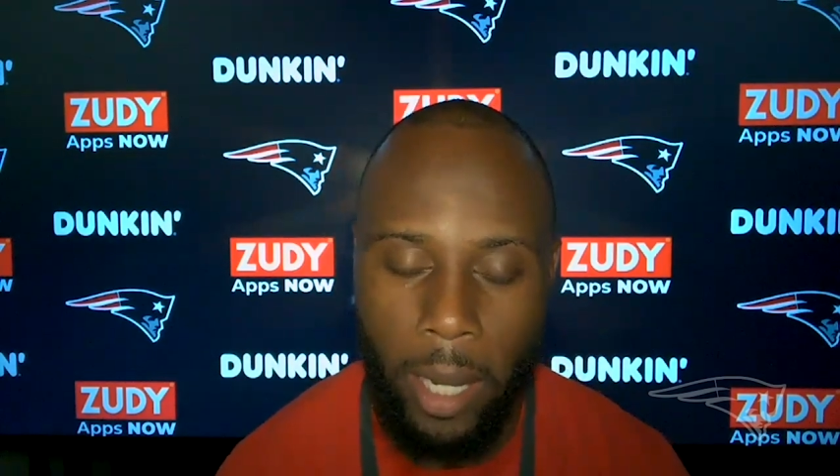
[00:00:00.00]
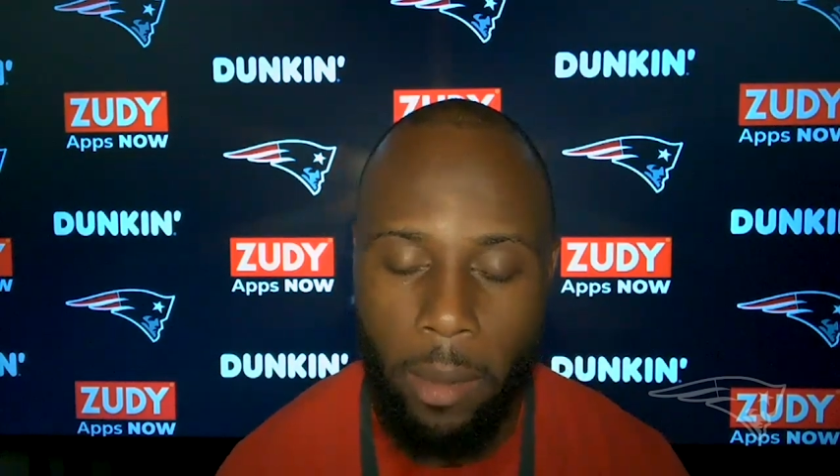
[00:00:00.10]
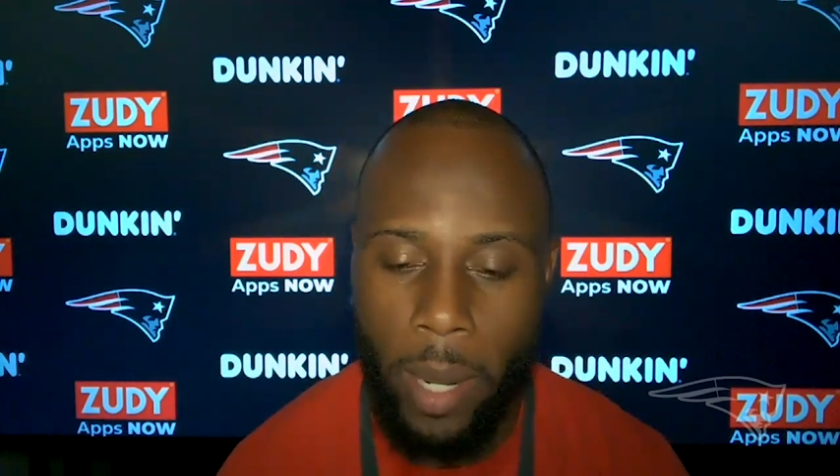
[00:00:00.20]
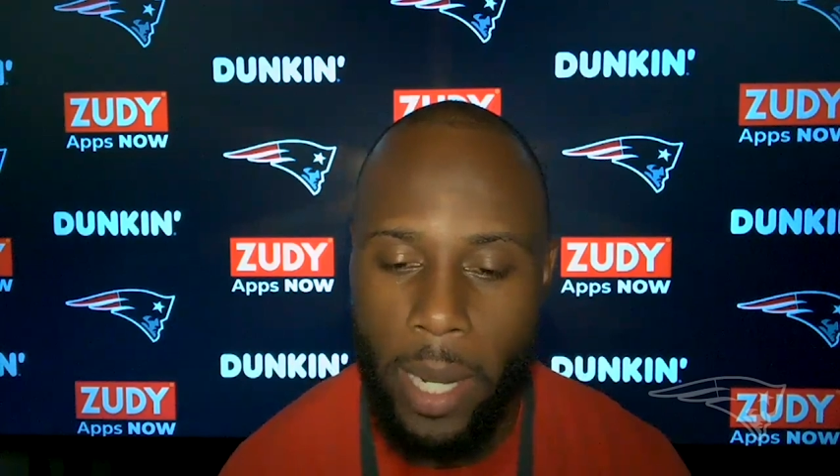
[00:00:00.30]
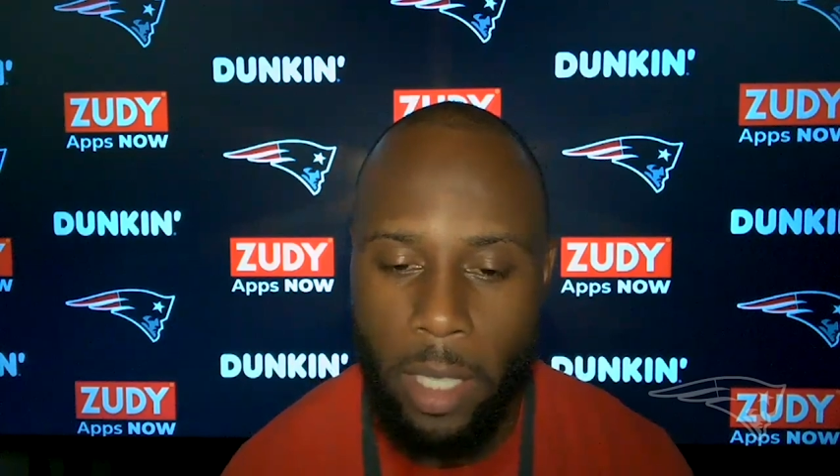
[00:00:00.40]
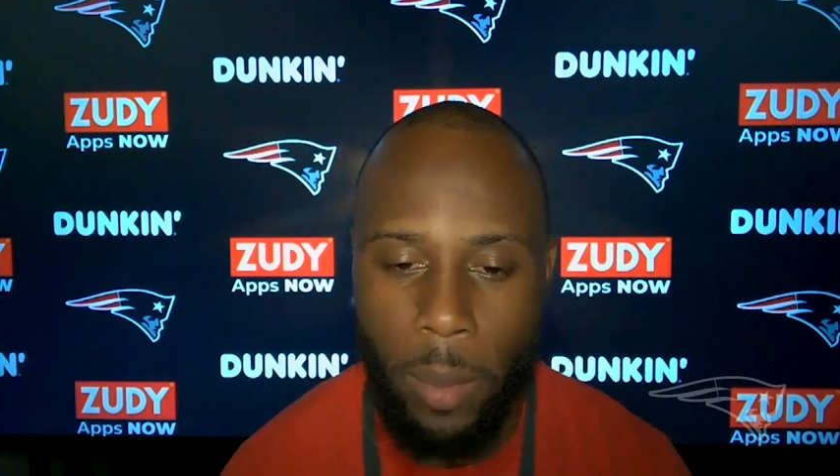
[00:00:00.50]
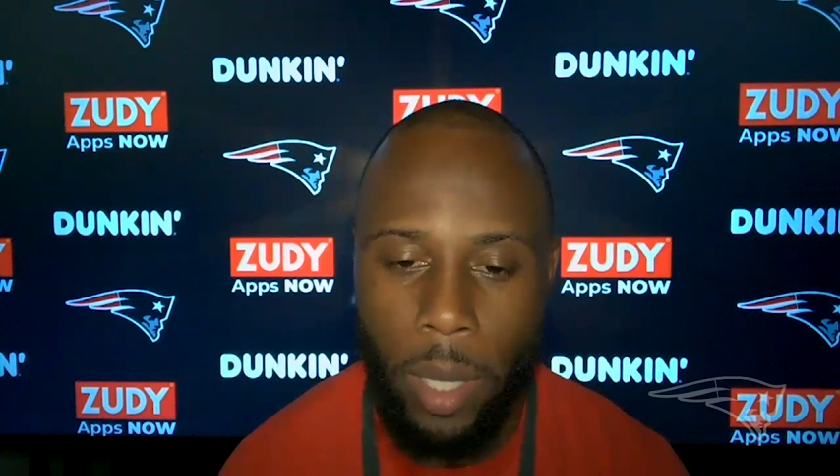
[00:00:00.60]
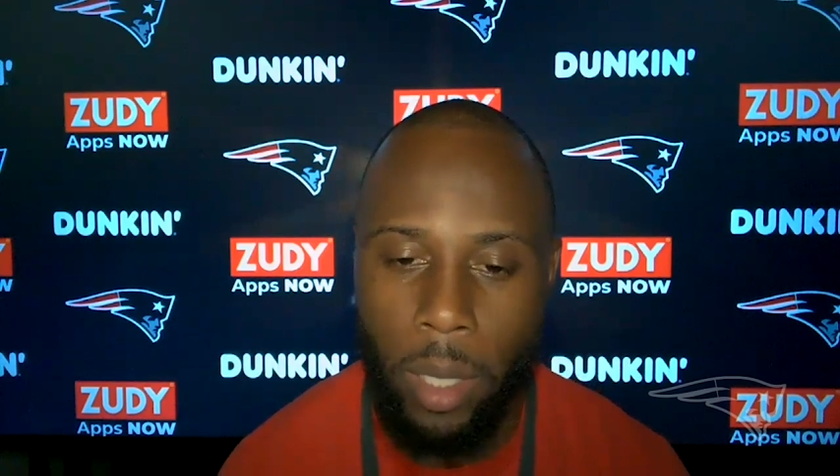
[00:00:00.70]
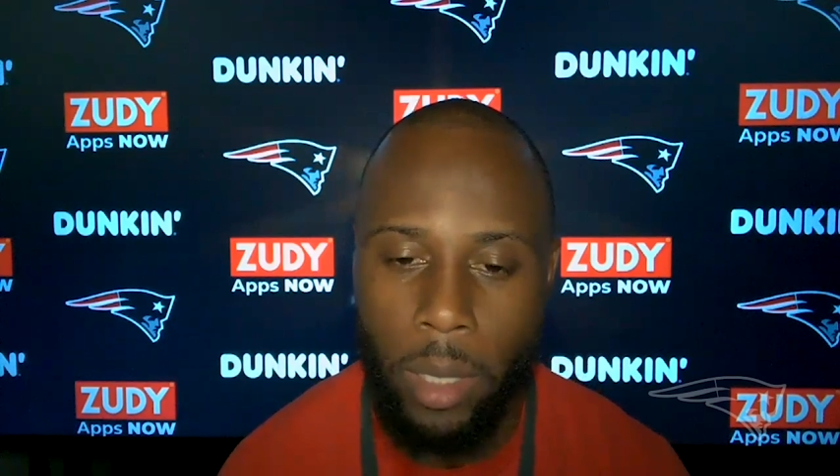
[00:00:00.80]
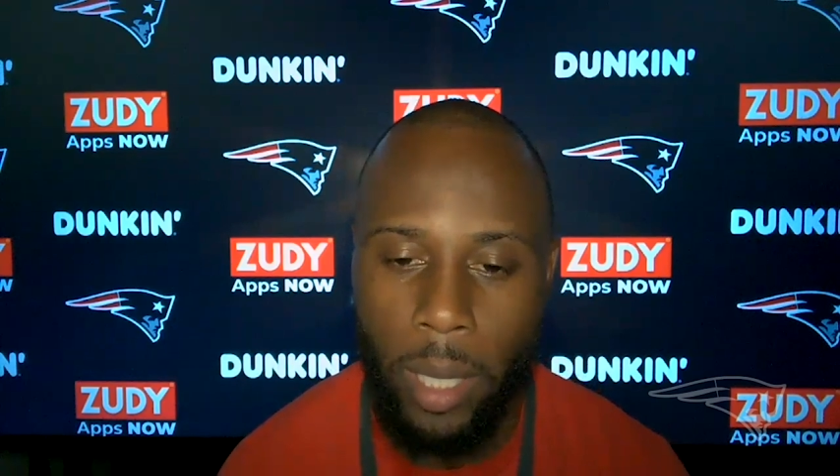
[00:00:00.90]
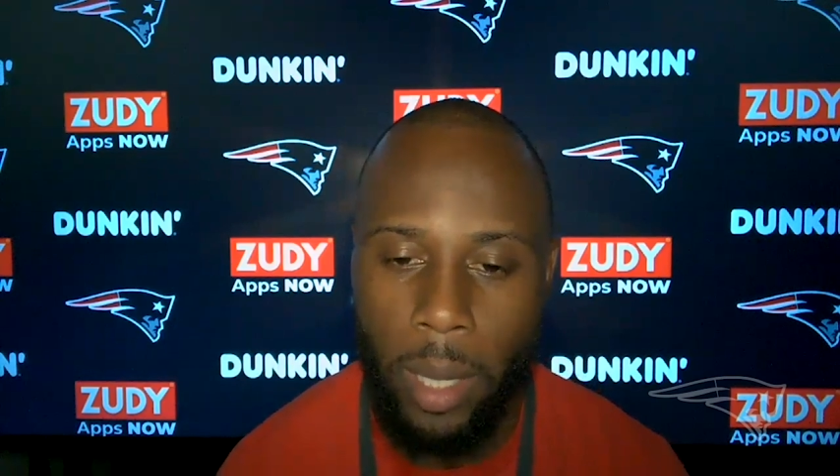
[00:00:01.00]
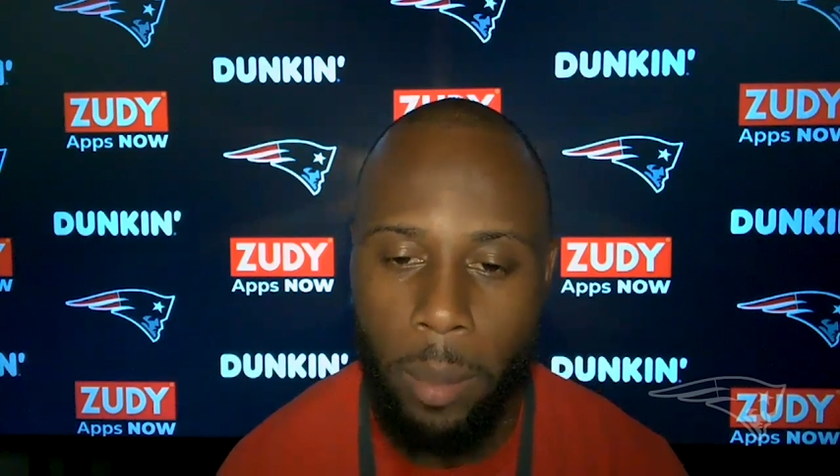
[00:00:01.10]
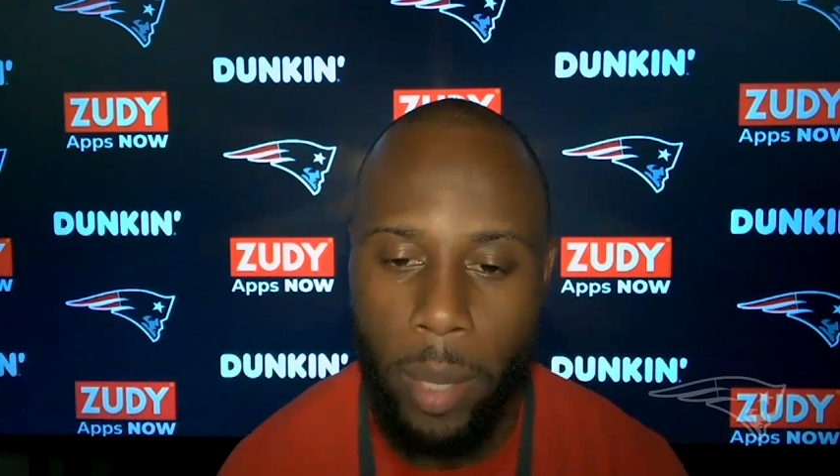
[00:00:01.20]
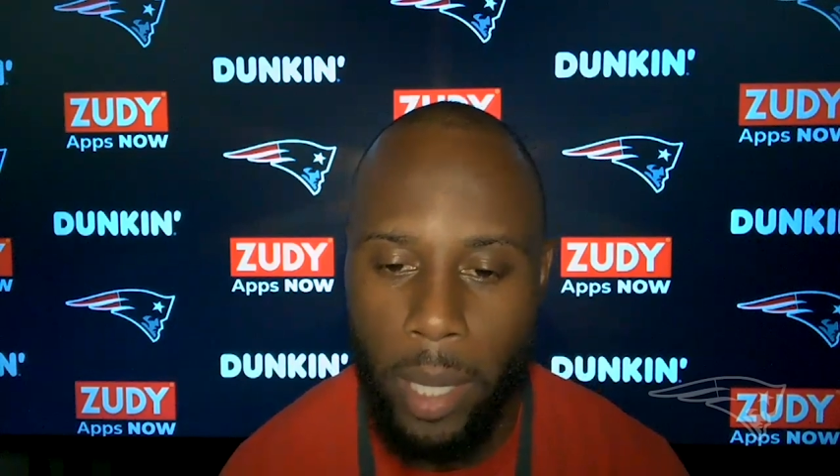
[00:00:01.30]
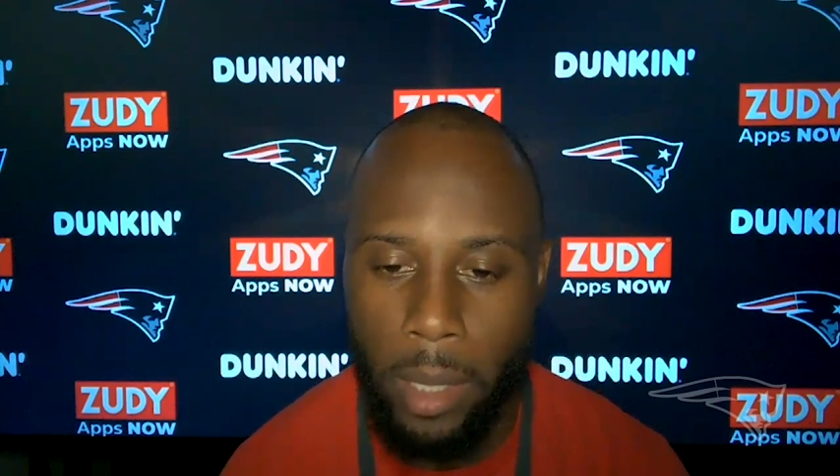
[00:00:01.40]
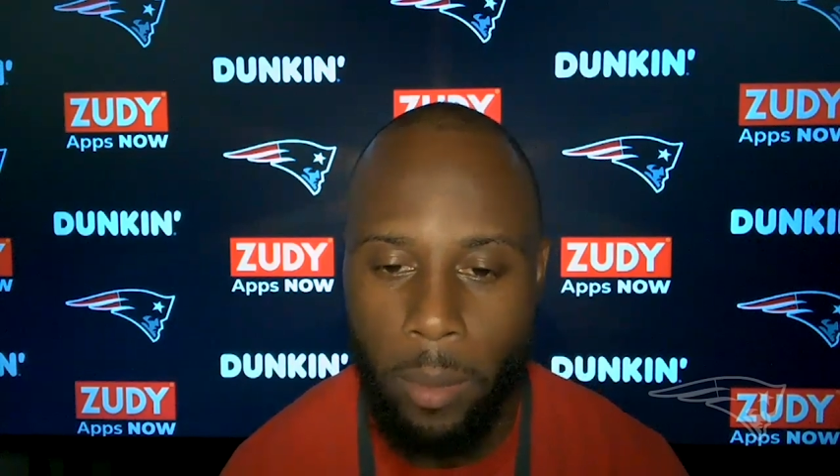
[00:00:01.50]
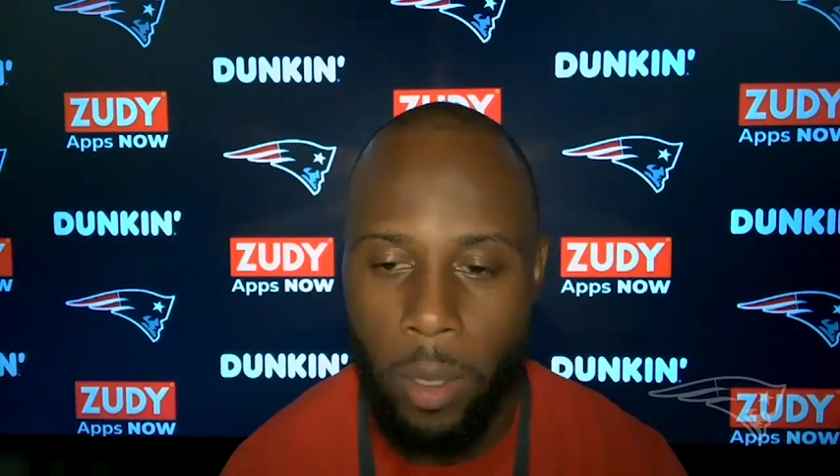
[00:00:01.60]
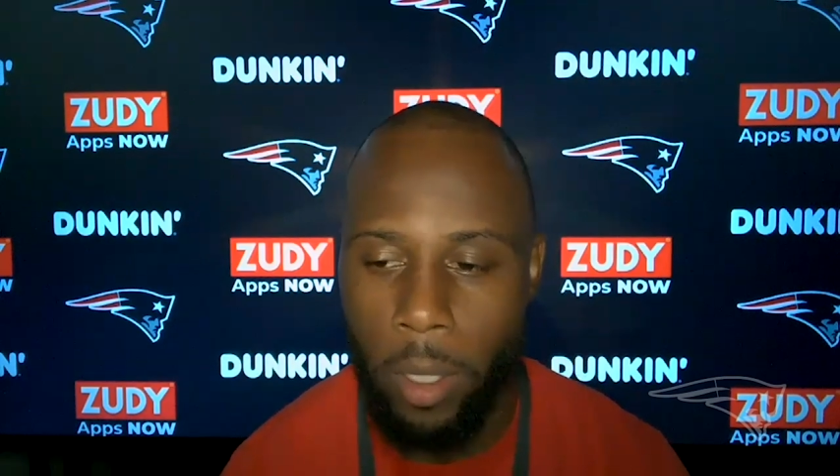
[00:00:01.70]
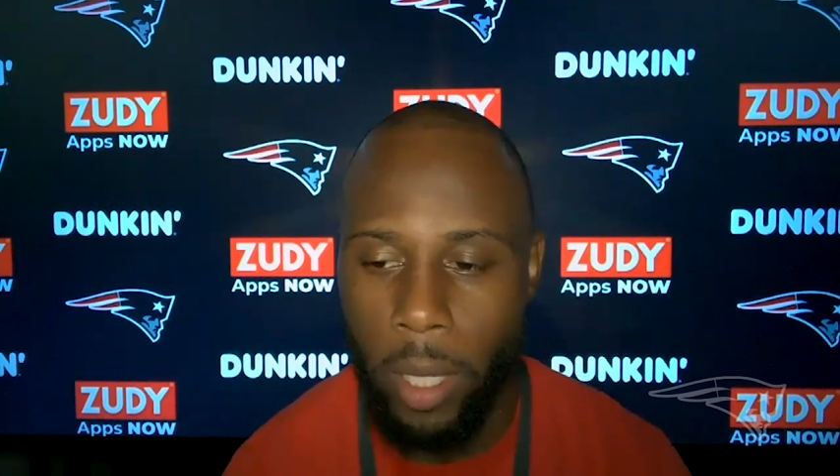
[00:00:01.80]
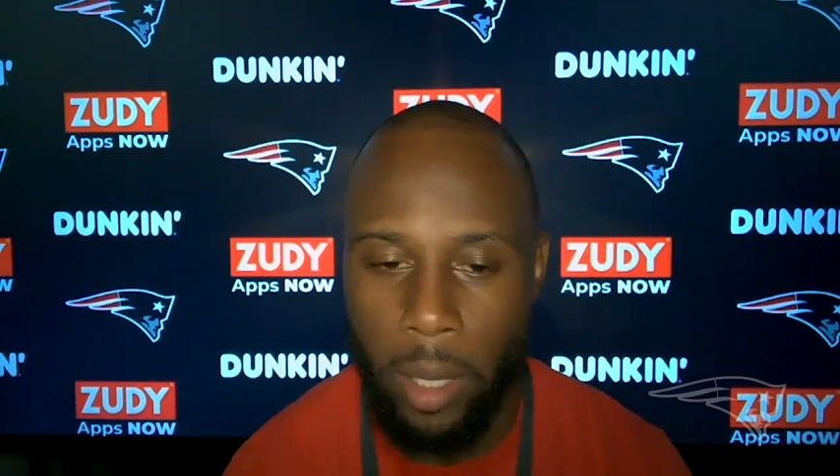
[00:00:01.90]
Everybody has to be on the same page,
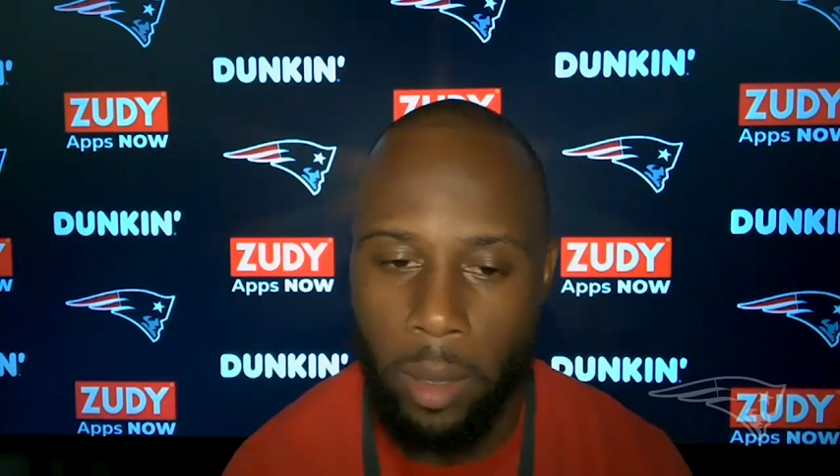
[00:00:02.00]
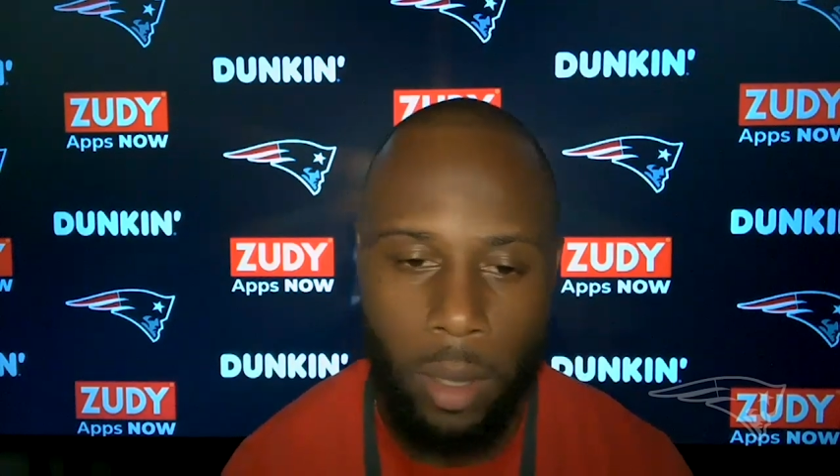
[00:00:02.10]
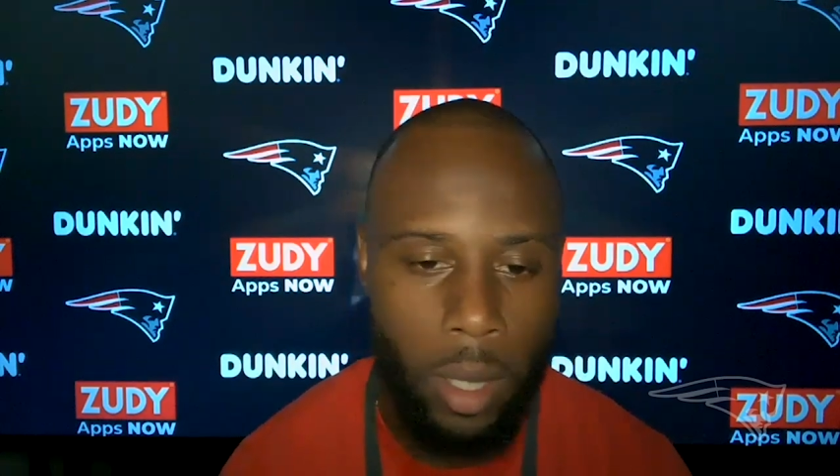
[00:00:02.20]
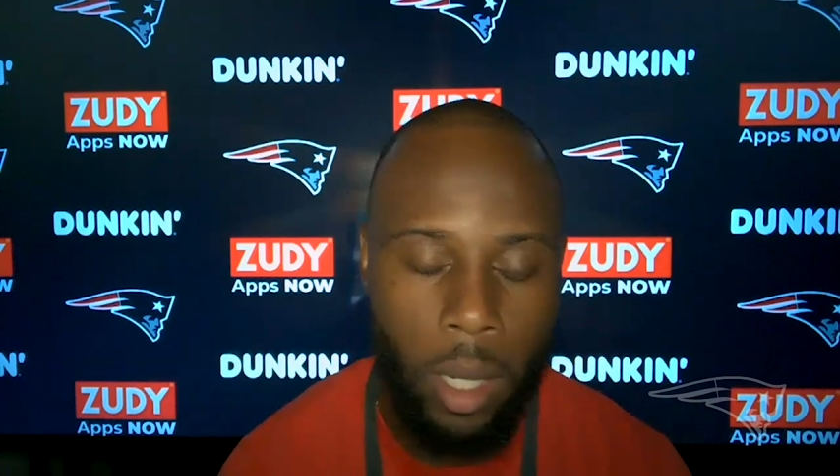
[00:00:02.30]
whether you're getting